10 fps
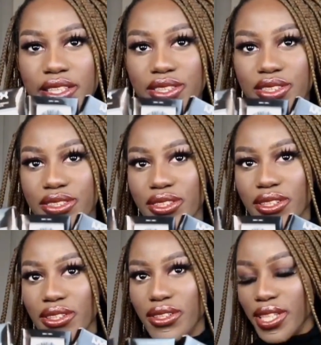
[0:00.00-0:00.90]

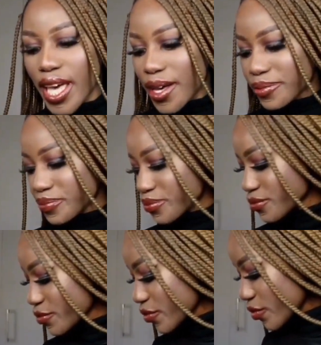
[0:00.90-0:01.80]
So yeah,
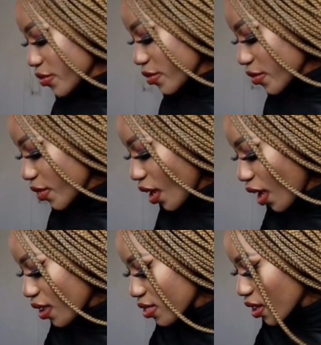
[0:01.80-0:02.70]

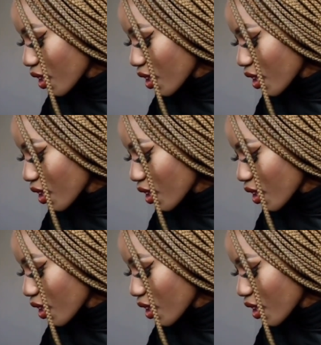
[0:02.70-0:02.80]
and